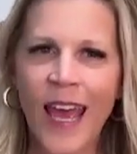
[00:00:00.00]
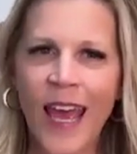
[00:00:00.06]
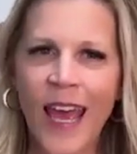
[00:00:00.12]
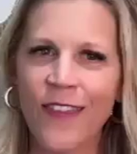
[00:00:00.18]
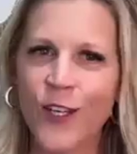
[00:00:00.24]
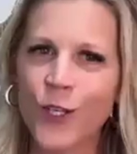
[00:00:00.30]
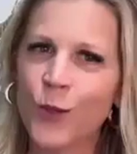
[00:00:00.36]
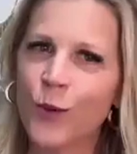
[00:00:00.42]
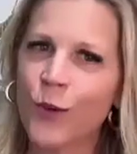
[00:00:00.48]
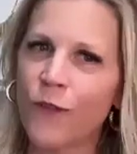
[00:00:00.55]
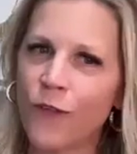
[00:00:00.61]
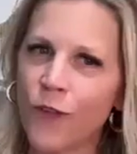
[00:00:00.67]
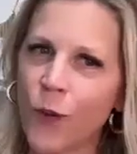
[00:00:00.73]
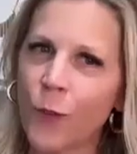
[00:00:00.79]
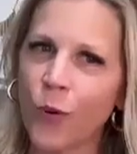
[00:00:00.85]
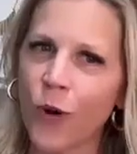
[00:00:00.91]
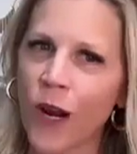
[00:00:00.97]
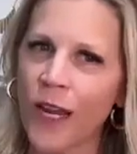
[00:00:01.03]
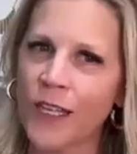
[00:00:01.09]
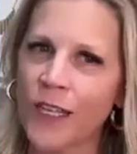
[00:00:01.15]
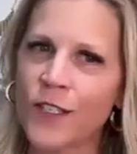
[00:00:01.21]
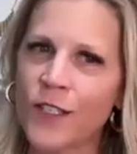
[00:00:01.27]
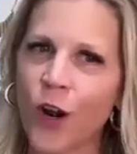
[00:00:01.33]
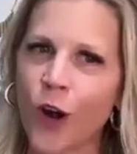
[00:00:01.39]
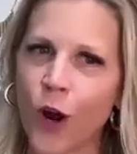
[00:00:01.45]
And the 2 at full
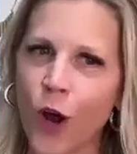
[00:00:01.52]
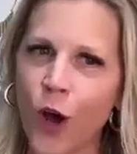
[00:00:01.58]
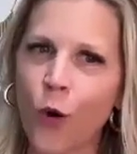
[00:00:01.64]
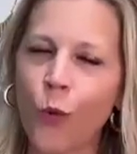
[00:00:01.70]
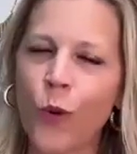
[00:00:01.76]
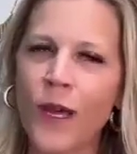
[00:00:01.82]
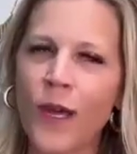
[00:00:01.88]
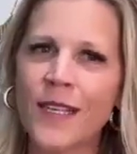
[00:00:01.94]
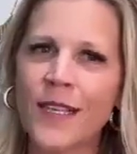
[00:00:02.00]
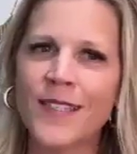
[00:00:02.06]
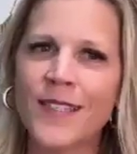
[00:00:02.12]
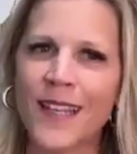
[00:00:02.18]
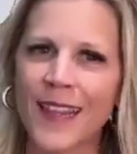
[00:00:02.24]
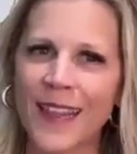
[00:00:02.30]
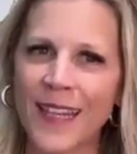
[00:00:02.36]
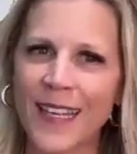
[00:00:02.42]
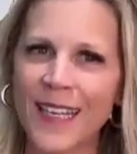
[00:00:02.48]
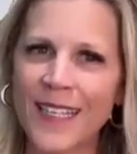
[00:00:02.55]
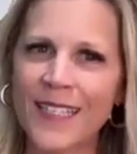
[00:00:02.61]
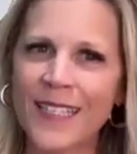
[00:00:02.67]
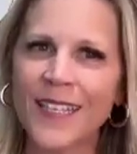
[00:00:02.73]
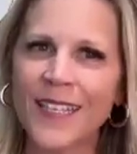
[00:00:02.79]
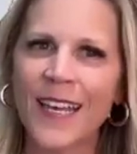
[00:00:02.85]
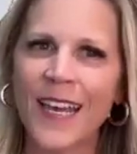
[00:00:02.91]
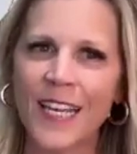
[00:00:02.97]
price are always the
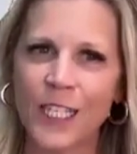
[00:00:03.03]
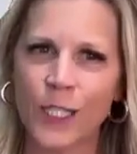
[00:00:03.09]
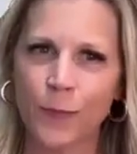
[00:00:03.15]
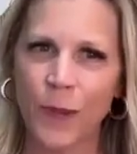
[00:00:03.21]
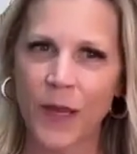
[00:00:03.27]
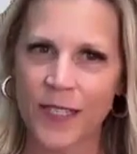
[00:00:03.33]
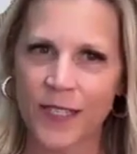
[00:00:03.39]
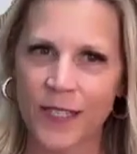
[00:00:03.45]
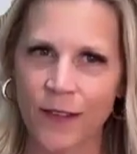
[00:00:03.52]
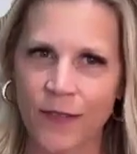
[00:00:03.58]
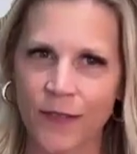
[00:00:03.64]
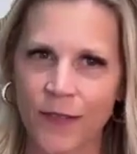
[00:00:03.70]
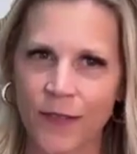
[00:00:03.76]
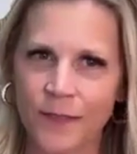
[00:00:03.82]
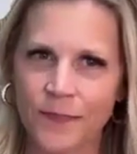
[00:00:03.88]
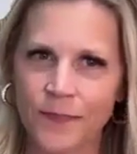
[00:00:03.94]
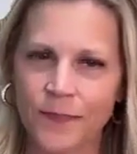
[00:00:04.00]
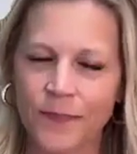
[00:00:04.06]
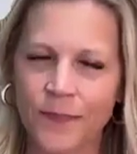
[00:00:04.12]
least expensive.